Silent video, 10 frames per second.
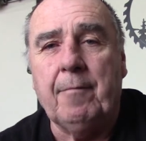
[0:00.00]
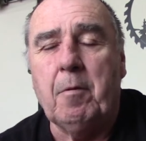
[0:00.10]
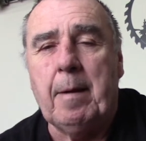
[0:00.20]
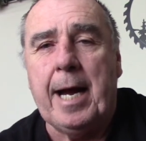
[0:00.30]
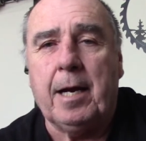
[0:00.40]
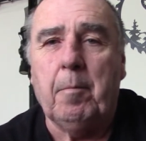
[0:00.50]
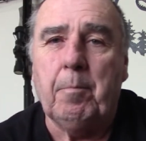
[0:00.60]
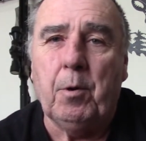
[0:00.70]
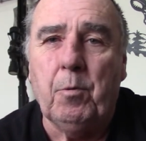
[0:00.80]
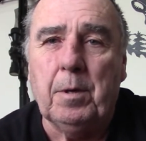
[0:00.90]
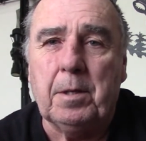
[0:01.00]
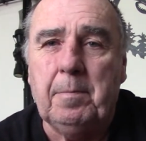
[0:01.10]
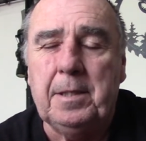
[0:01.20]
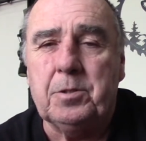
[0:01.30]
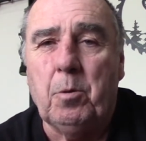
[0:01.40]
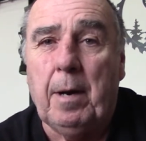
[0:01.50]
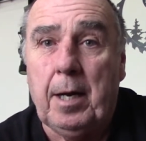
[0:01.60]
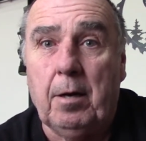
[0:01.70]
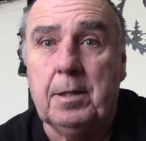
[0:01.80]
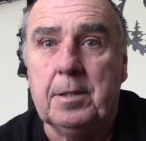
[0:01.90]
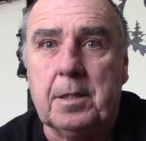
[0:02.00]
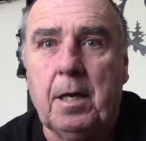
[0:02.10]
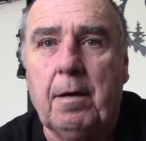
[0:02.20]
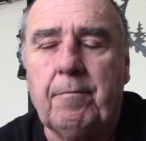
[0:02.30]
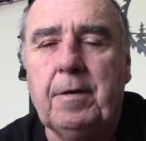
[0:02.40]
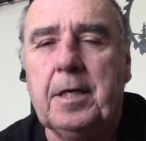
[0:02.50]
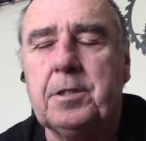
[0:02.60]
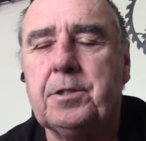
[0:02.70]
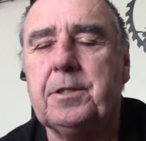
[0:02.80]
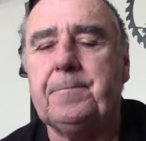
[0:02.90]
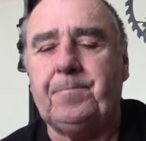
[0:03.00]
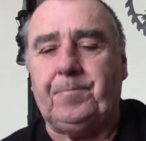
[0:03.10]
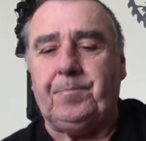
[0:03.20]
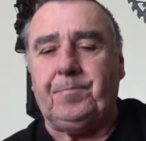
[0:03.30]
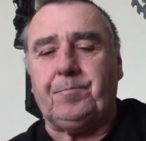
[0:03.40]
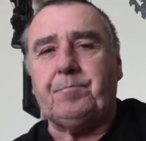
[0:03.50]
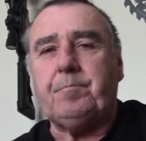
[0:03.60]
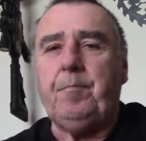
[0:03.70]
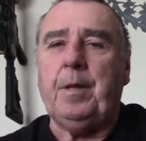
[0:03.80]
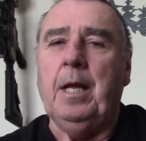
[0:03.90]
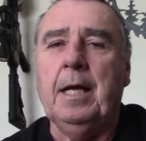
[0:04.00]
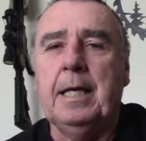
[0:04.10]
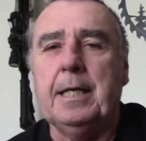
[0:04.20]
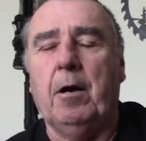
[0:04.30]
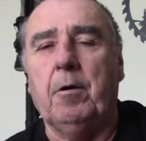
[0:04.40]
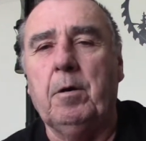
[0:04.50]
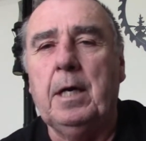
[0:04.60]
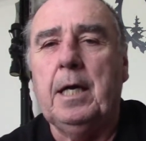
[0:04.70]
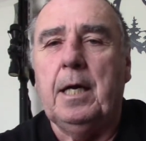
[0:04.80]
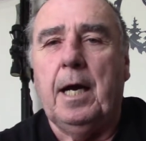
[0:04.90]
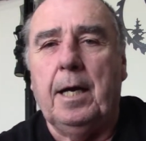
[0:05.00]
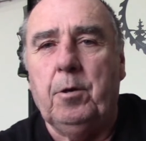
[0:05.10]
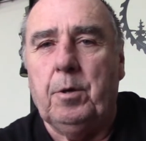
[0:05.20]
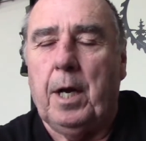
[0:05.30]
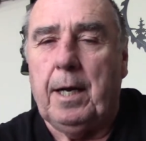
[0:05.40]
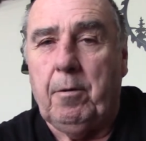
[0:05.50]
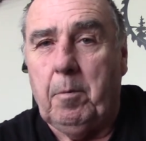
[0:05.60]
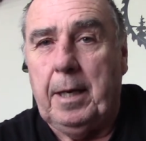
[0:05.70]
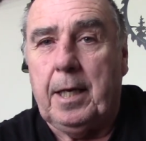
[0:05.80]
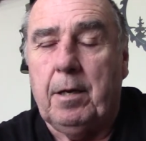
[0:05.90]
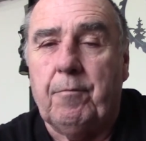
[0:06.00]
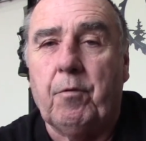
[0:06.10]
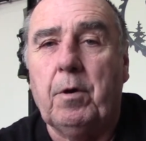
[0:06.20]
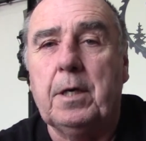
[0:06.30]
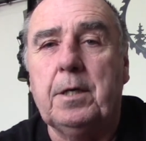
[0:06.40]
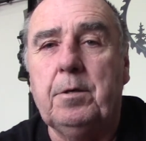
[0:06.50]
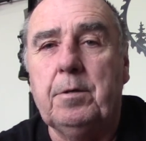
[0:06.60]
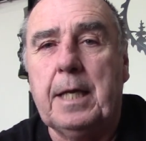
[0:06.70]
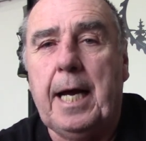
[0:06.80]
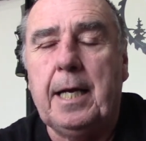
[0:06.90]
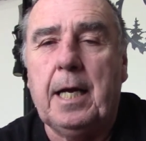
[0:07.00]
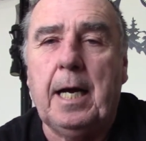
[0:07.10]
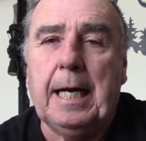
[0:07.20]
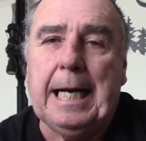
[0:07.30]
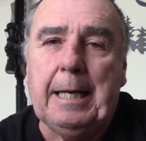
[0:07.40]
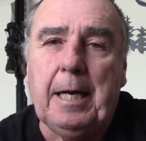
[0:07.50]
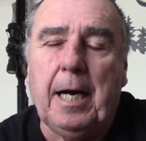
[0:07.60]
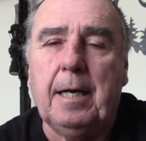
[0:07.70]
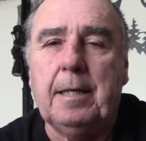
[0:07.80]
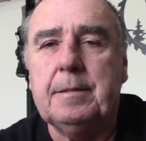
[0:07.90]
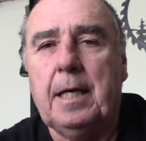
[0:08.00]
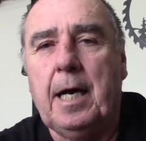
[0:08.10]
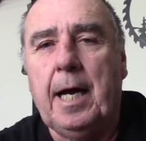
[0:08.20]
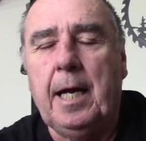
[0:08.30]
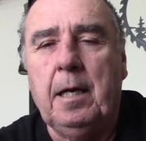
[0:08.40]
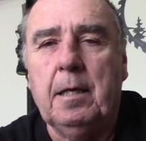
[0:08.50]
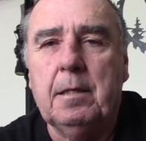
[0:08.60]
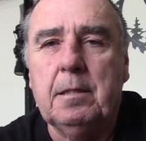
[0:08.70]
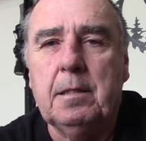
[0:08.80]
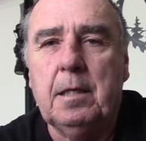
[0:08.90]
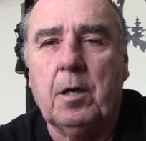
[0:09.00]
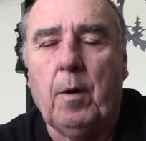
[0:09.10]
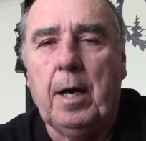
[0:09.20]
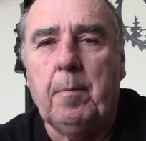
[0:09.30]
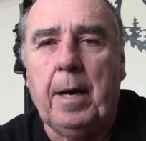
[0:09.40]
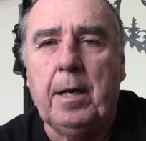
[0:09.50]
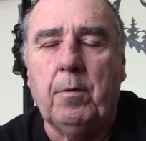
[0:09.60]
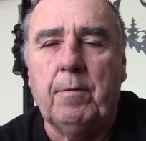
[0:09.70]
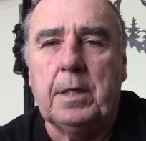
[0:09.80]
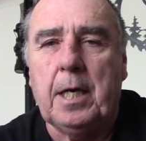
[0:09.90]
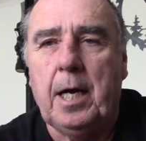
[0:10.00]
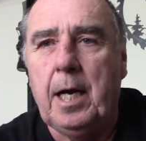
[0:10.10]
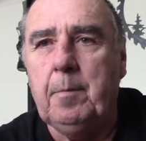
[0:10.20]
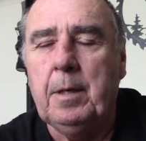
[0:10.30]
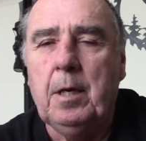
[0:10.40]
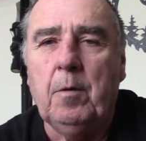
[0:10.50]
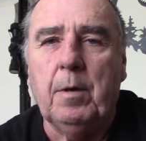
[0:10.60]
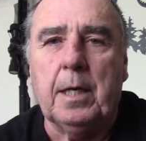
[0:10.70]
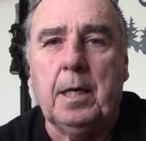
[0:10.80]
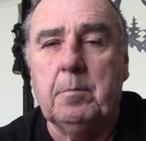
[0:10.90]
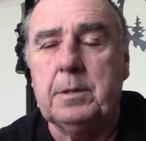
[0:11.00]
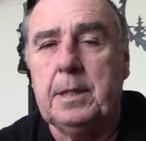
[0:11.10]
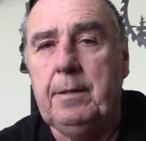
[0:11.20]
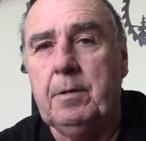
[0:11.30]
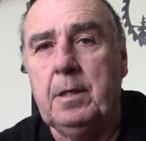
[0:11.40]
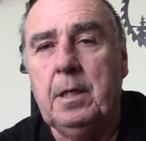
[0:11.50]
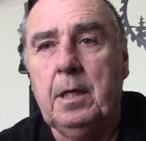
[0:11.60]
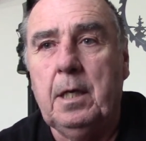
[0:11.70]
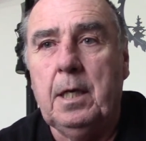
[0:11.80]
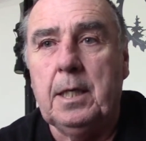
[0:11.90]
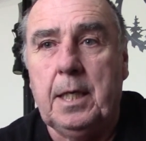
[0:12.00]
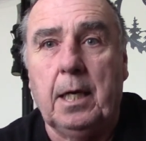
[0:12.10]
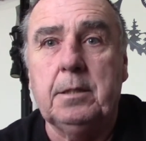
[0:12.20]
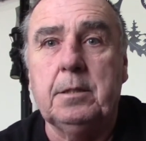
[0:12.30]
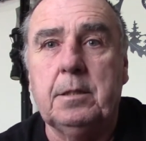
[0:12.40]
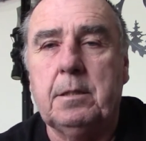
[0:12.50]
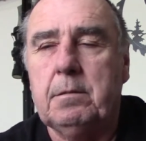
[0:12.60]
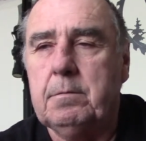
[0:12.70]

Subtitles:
a backup bow with me so my hunt is not finished. Now, I know not everybody can afford to do that. I acquired mine over time. When it comes to even guns,